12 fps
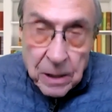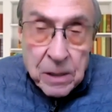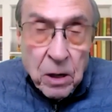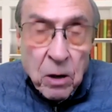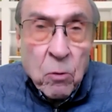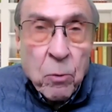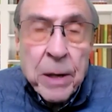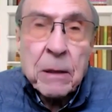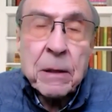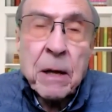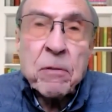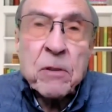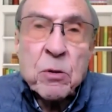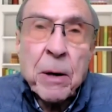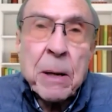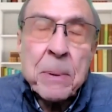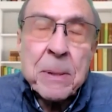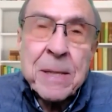So we'll give
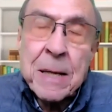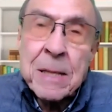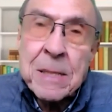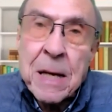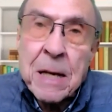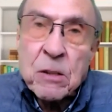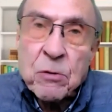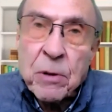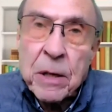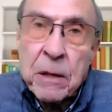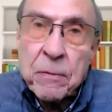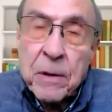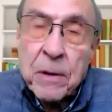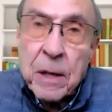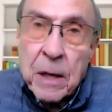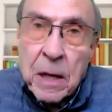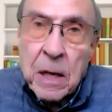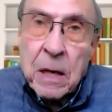20% tax relief
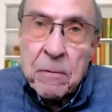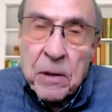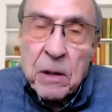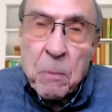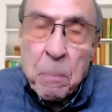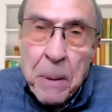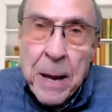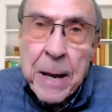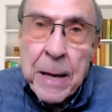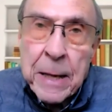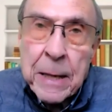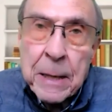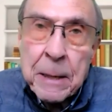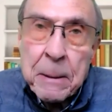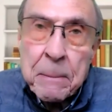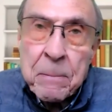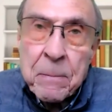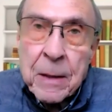if you pay
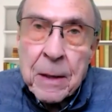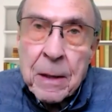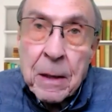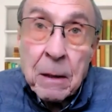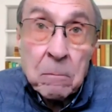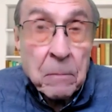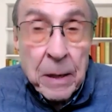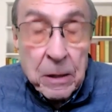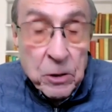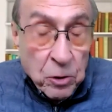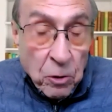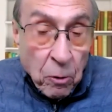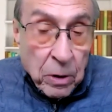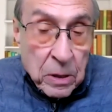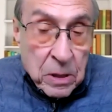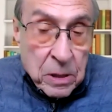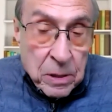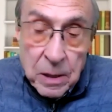insurance,